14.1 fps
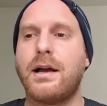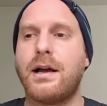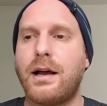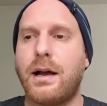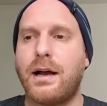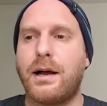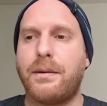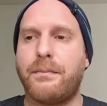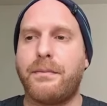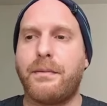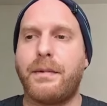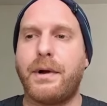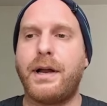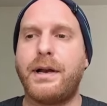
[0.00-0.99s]

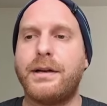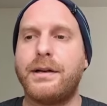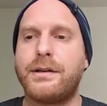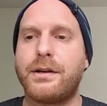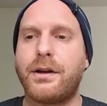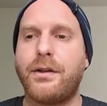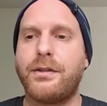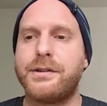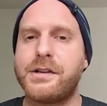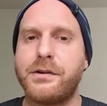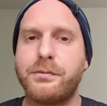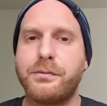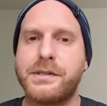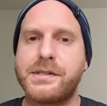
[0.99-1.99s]
on the
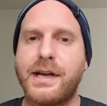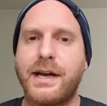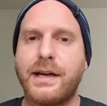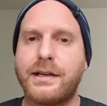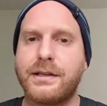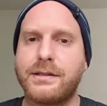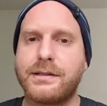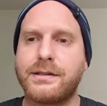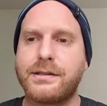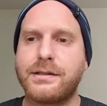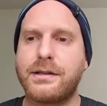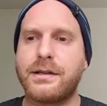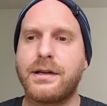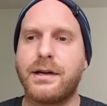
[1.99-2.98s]
software side,
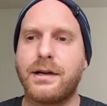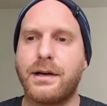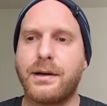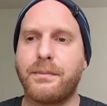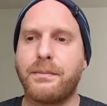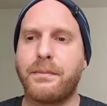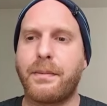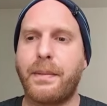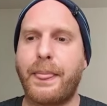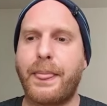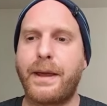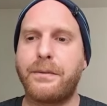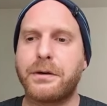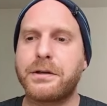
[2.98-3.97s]

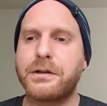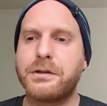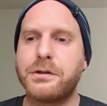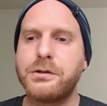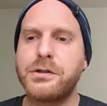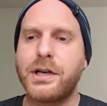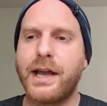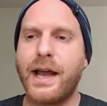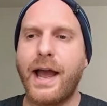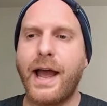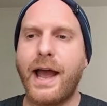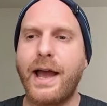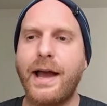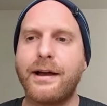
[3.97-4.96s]
what you usually
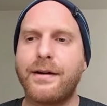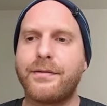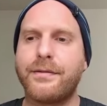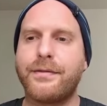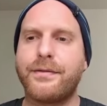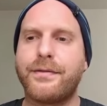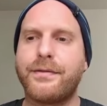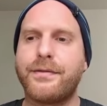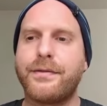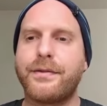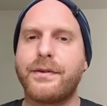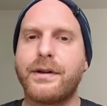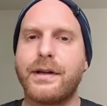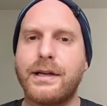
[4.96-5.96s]
have
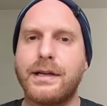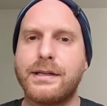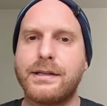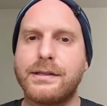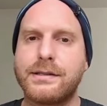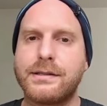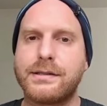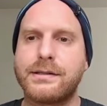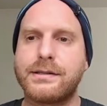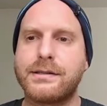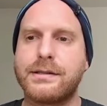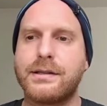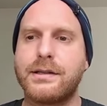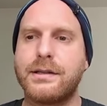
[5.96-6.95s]

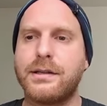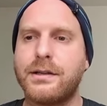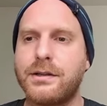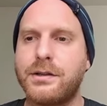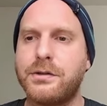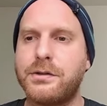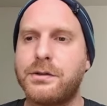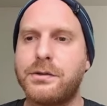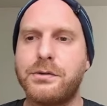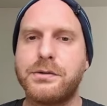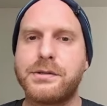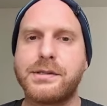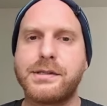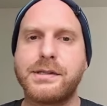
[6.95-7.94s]
is you
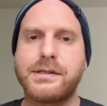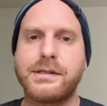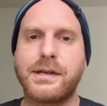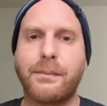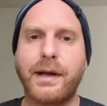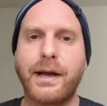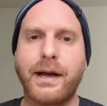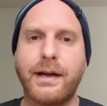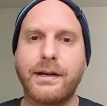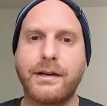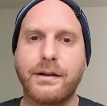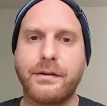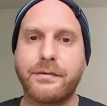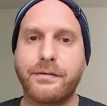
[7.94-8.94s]
use some
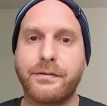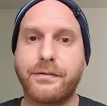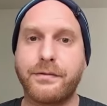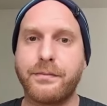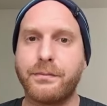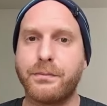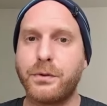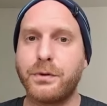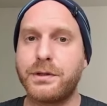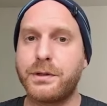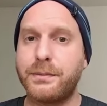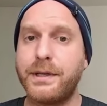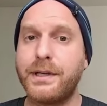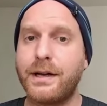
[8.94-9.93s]
kind of
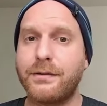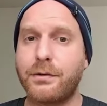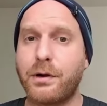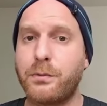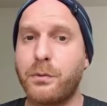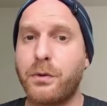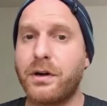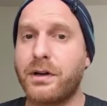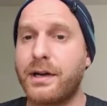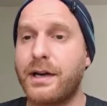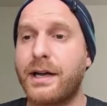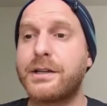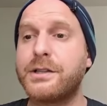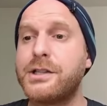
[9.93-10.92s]
multimedia framework
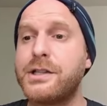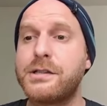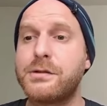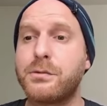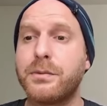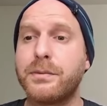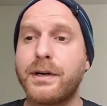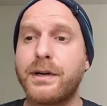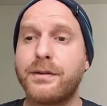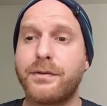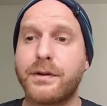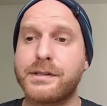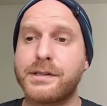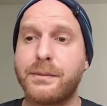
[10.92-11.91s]
like GStreamer,
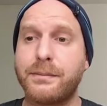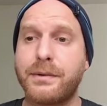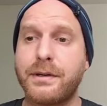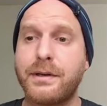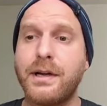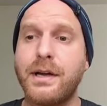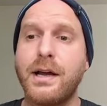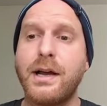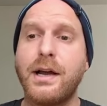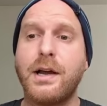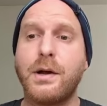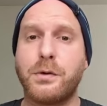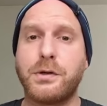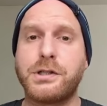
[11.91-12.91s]
for example,
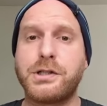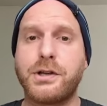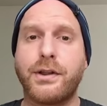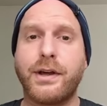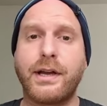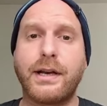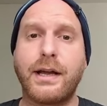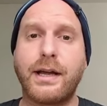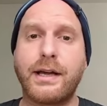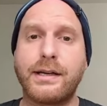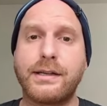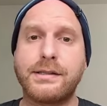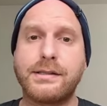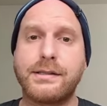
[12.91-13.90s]
which then
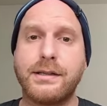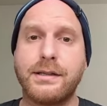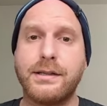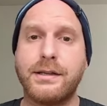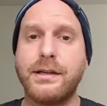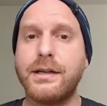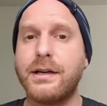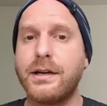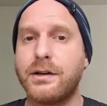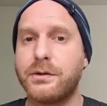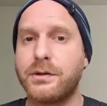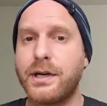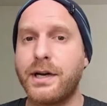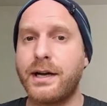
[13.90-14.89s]
has
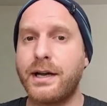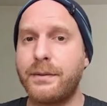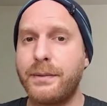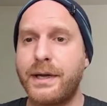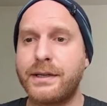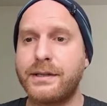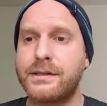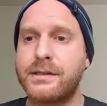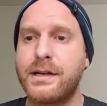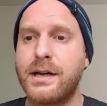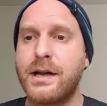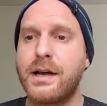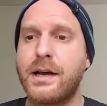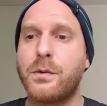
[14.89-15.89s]
decoder elements
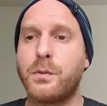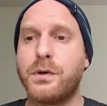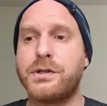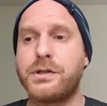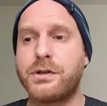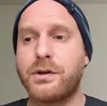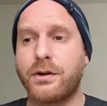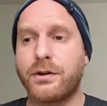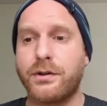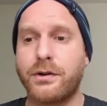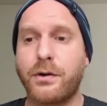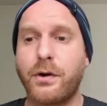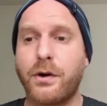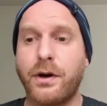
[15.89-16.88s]
which talk to
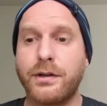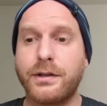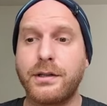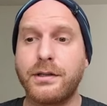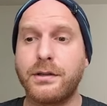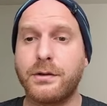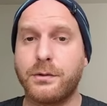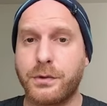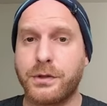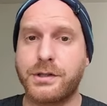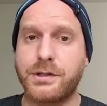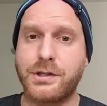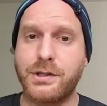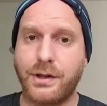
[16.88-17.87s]
the kernel,
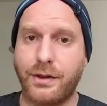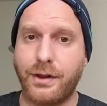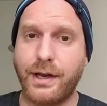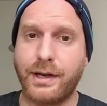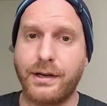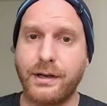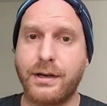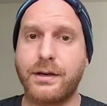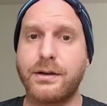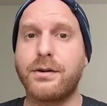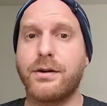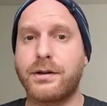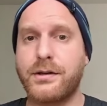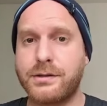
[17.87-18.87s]
which then
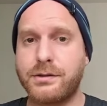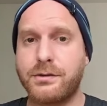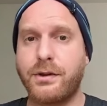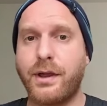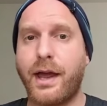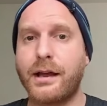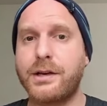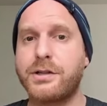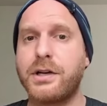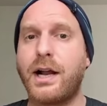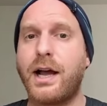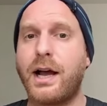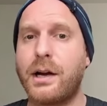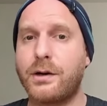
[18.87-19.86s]
talks to the
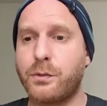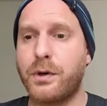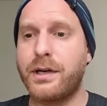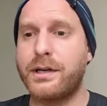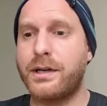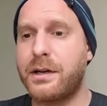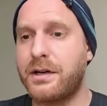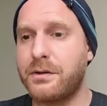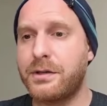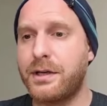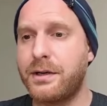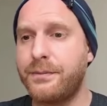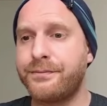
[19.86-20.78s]
actual hardware decoder.